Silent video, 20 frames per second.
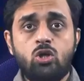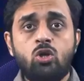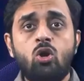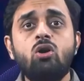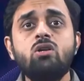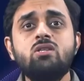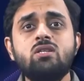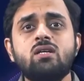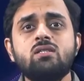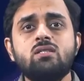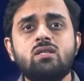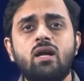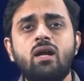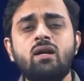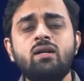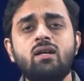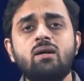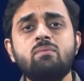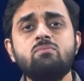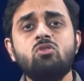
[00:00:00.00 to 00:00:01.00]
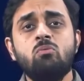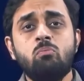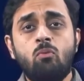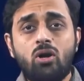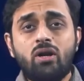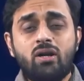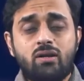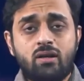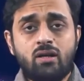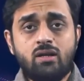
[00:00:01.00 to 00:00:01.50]
not just in terms of
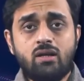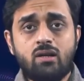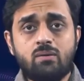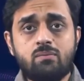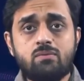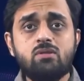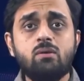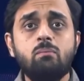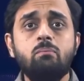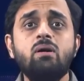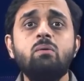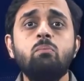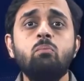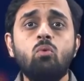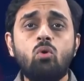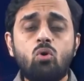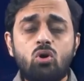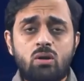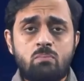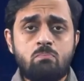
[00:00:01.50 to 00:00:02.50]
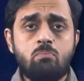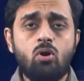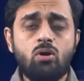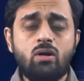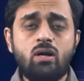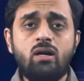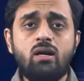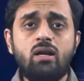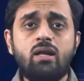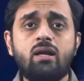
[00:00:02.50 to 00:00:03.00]
monetary terms, but more
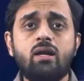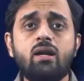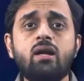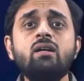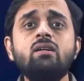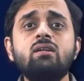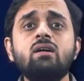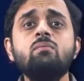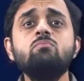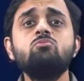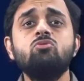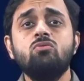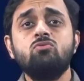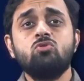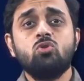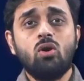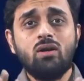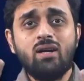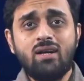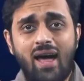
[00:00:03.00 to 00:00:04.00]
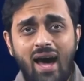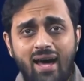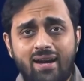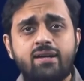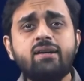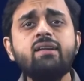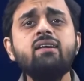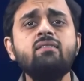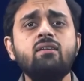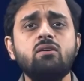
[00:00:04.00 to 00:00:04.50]
importantly, in terms of
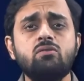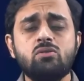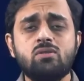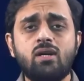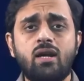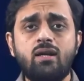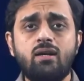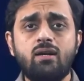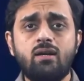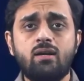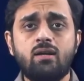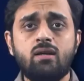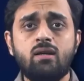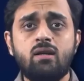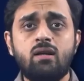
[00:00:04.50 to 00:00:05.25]
solidarity in the society.